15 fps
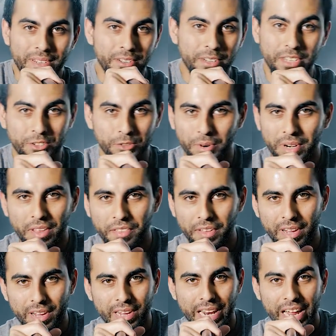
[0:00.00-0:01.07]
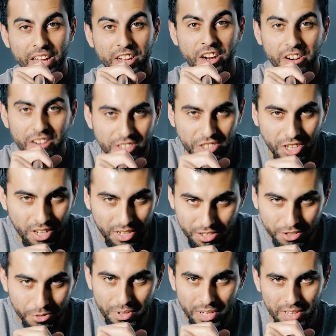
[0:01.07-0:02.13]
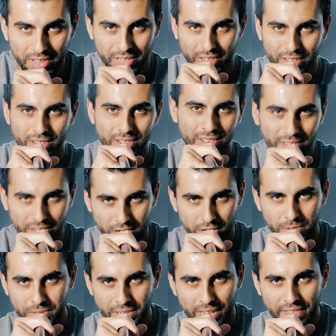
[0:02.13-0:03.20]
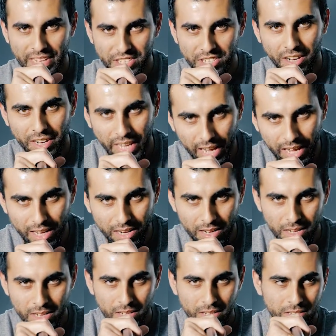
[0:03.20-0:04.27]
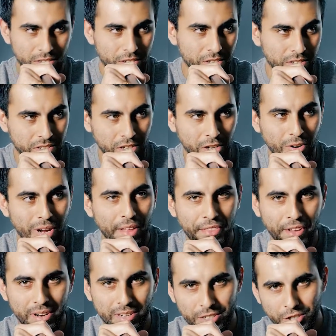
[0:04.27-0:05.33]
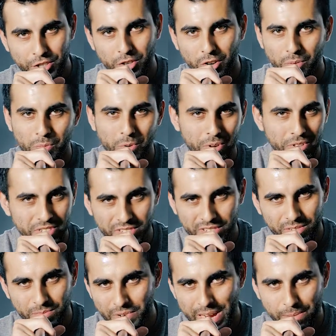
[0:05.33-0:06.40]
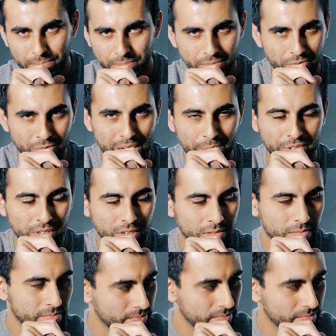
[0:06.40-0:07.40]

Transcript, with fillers: You could do anything, and I encourage y'all to do anything. You know what I'm saying? That y'all can to to go out there and just show them more than just some rap rap show.